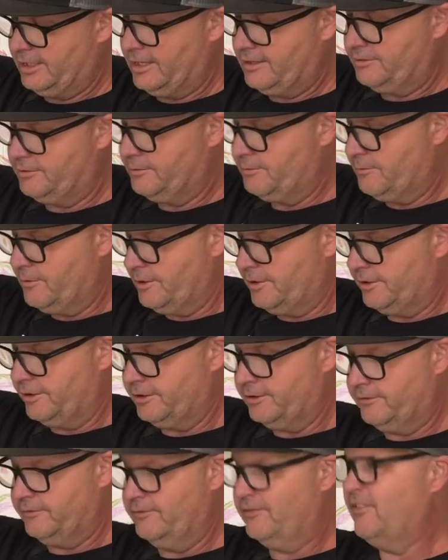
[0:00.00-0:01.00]
out the
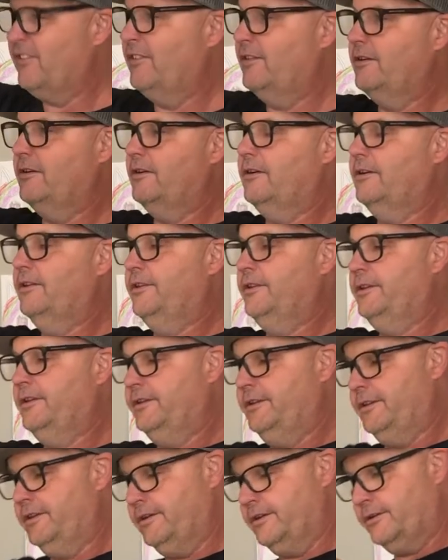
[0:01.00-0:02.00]
water
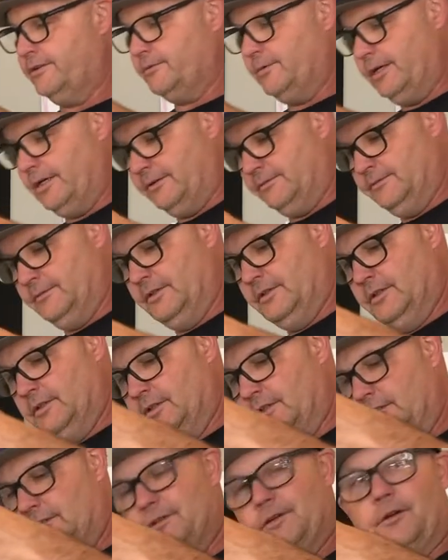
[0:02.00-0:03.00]
in there as well.
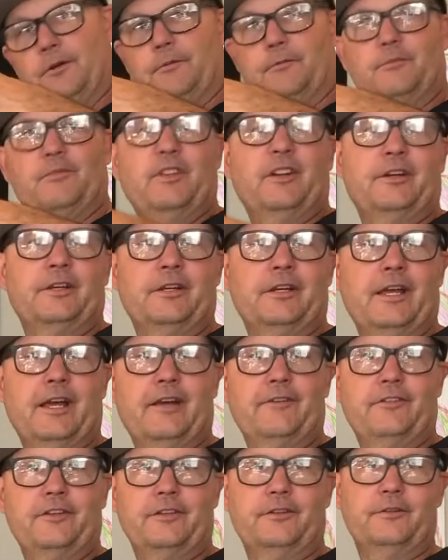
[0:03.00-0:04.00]
So there you
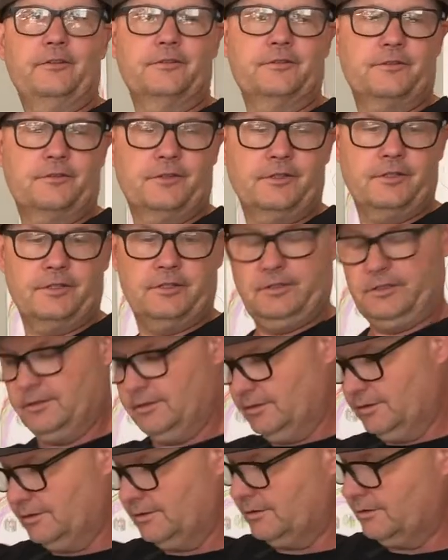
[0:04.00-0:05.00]
have it. Those are the
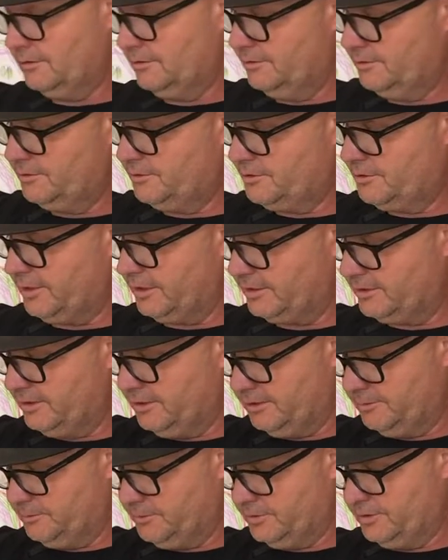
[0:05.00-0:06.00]
little trick
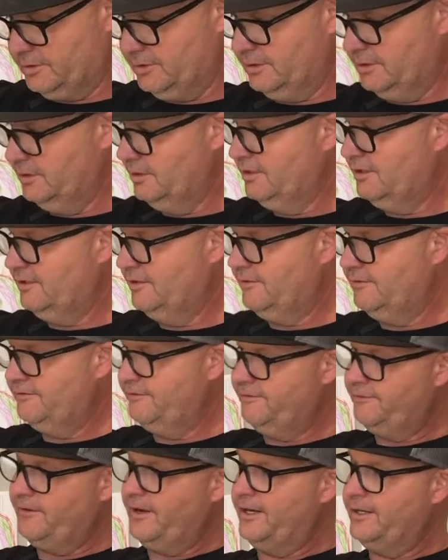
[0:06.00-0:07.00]
tips.
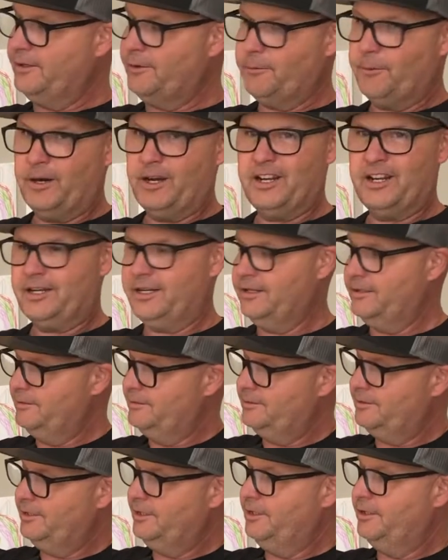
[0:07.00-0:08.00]
Find a
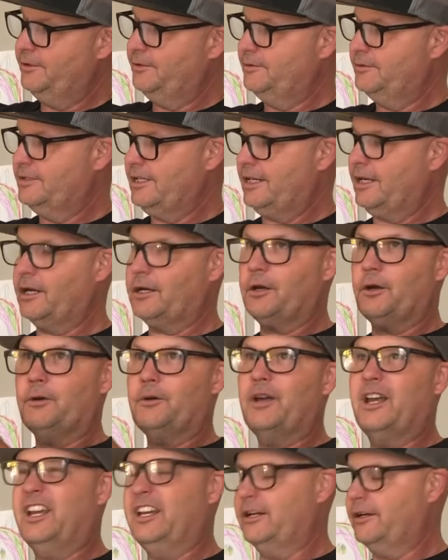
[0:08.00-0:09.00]
way, take a coat
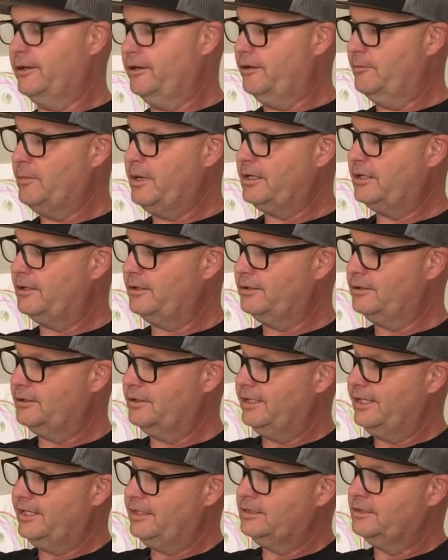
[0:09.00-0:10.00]
hanger and make you a
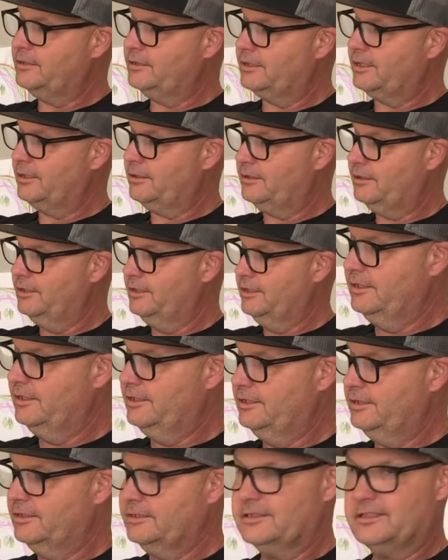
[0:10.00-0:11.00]
little S-hook and
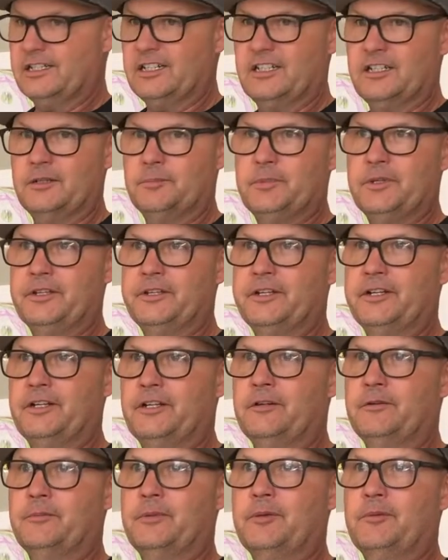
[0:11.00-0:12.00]
set it up in
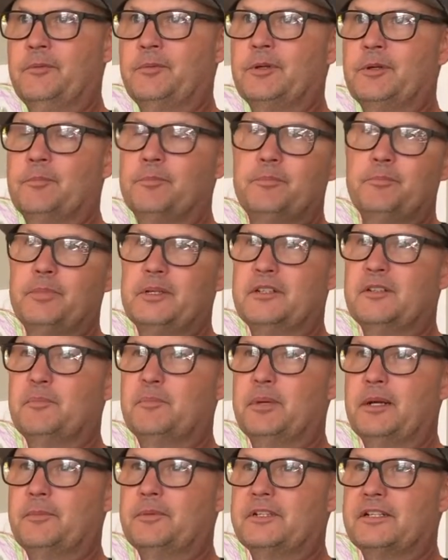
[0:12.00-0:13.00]
there. Maybe put a piece of
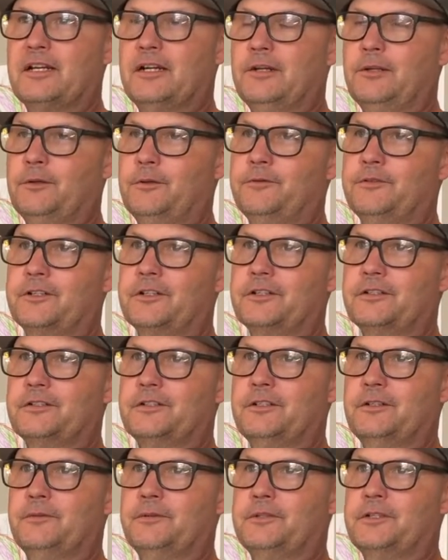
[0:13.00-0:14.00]
paper towel over it because you
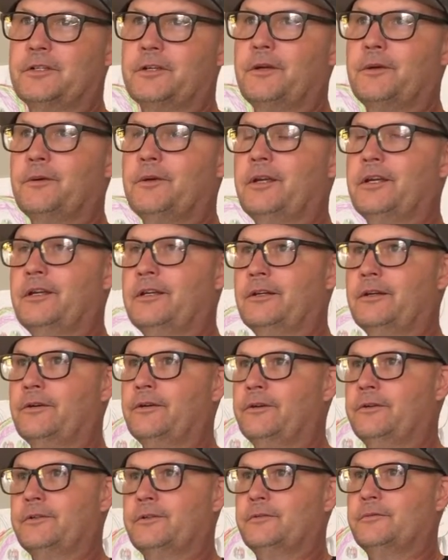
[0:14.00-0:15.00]
don't want the coat
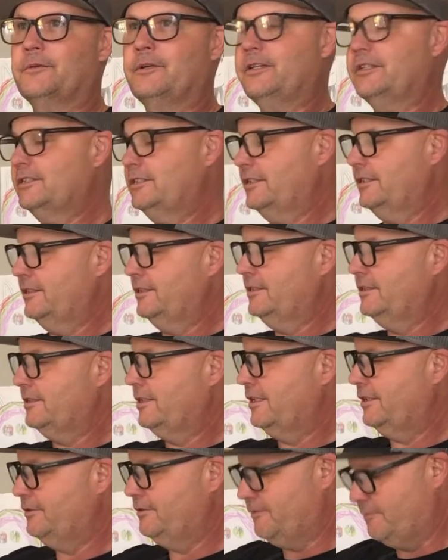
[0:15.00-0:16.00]
hanger to rust inside your